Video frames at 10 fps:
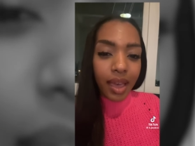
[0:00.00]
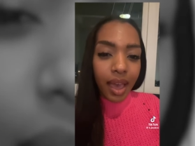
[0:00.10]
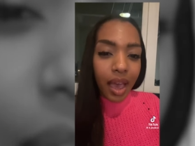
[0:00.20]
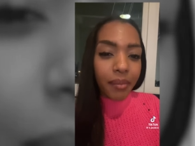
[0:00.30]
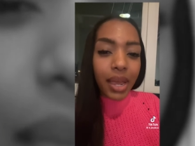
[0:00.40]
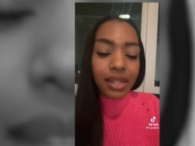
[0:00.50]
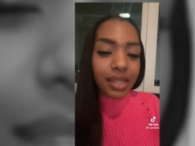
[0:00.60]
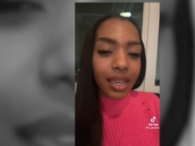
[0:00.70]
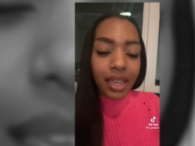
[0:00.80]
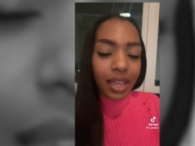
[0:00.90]
I'm not
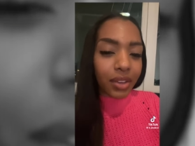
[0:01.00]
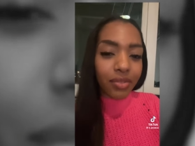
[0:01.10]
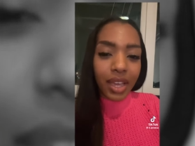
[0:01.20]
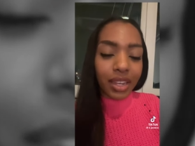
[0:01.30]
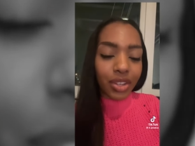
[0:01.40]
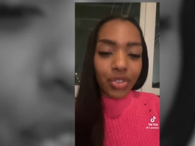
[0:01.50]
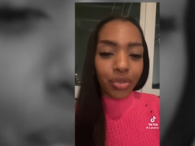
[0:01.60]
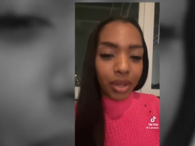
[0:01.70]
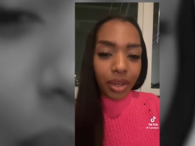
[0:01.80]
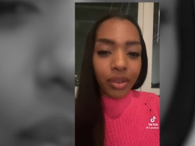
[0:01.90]
taking a financial
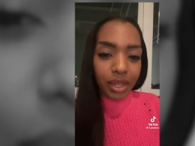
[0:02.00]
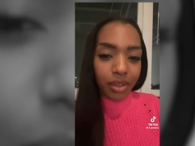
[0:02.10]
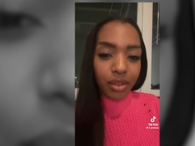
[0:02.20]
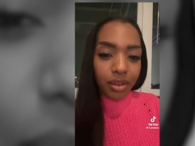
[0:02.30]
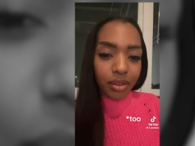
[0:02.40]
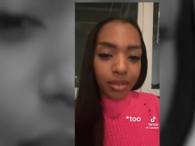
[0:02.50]
L either.